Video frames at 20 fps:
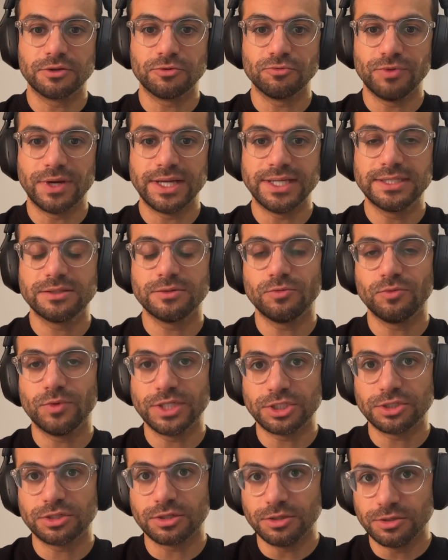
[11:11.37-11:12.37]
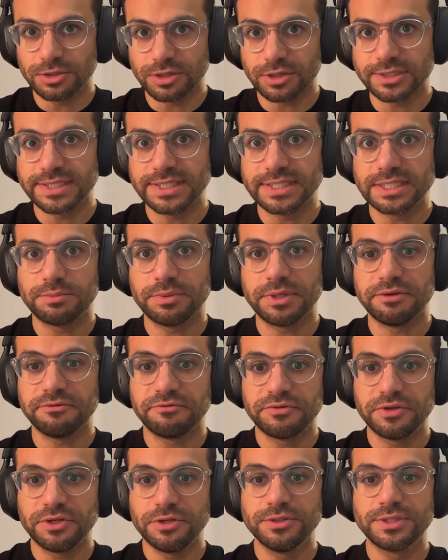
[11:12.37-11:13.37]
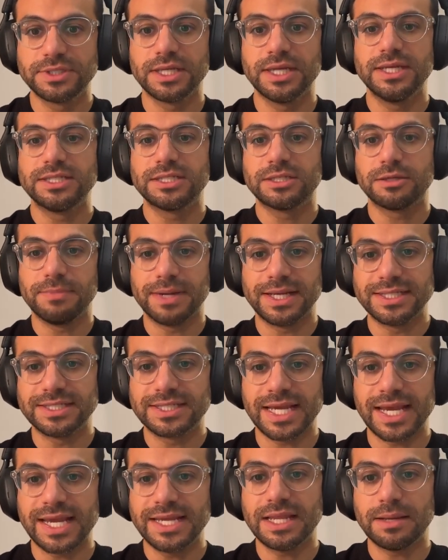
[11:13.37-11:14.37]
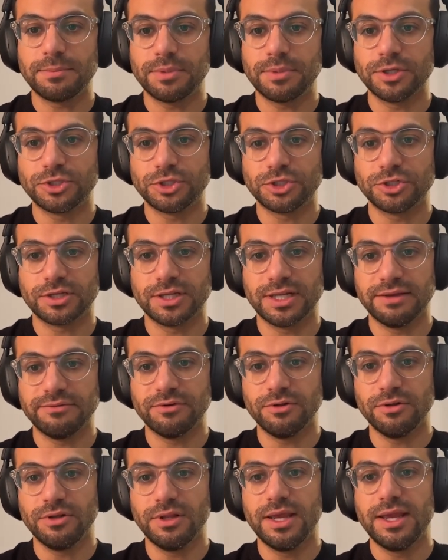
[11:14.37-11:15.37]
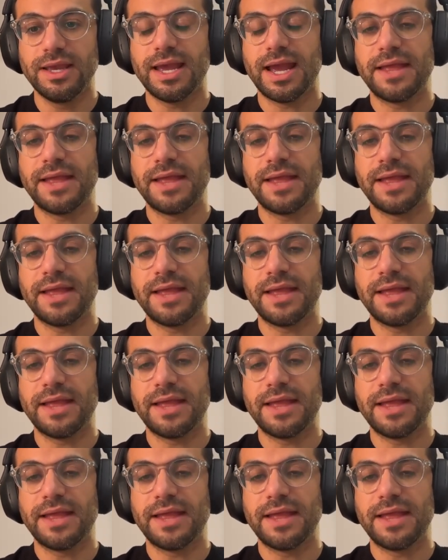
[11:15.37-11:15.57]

at the rate at which the glucose needs to be infused to maintain that blood sugar level,